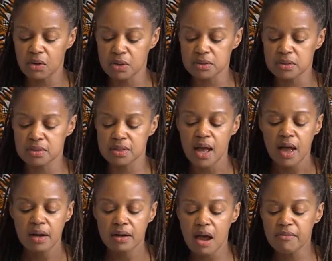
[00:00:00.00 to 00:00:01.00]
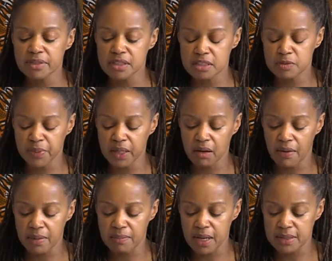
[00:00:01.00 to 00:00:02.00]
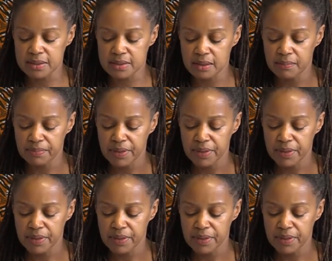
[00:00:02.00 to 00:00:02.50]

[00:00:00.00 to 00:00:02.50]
hosts never to speak on the bus.